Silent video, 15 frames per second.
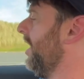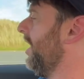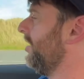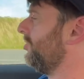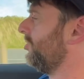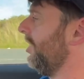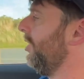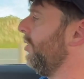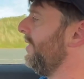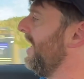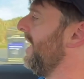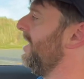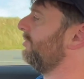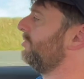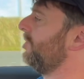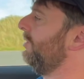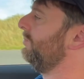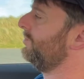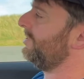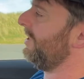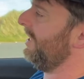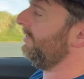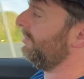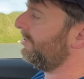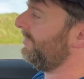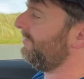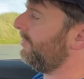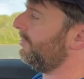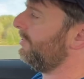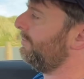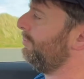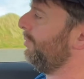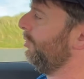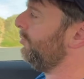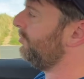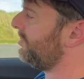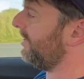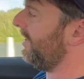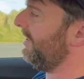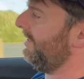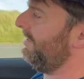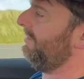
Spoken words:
so now Tom's like, look, if you're going to boot it,